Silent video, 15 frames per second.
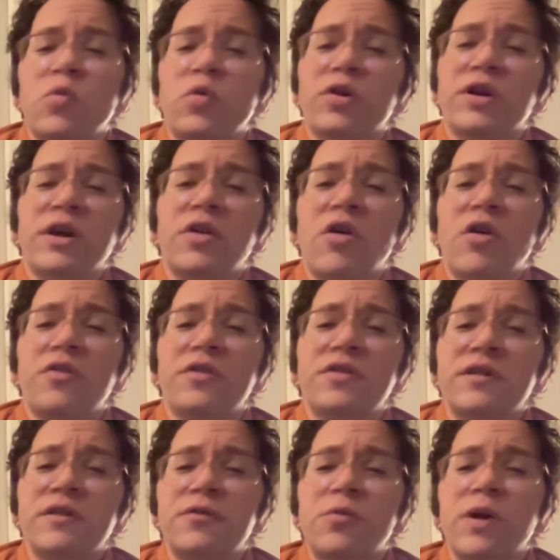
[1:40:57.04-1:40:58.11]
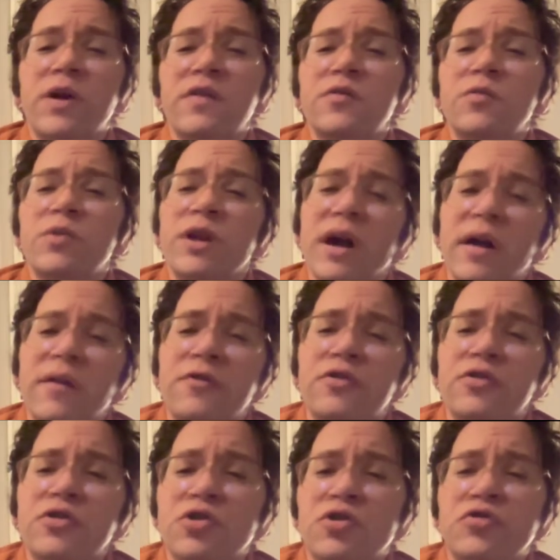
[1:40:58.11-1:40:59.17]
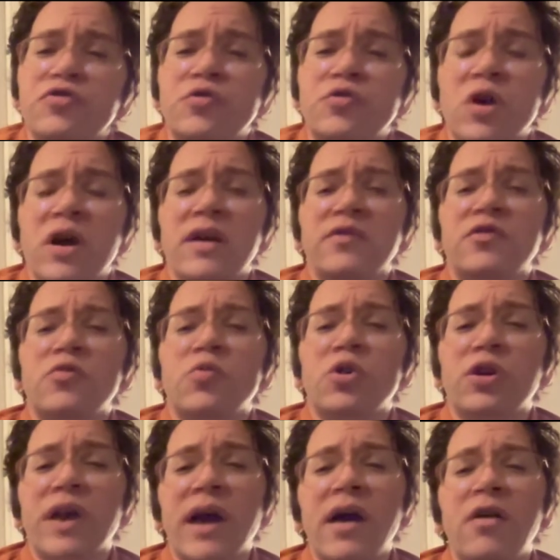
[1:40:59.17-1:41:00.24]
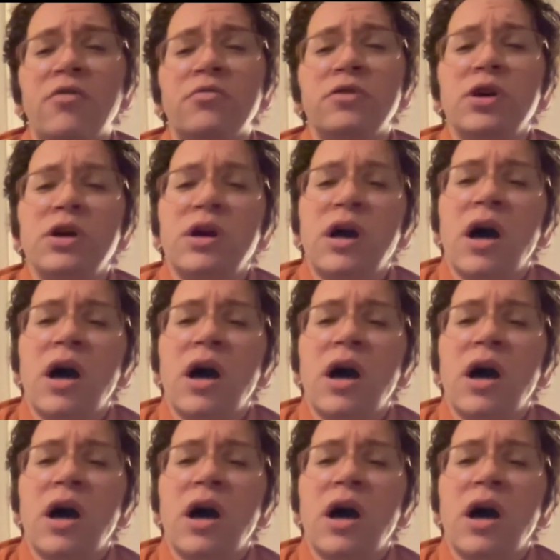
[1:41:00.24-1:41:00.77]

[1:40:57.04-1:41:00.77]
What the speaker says: working in all these different ways and whatever you're trying to work out,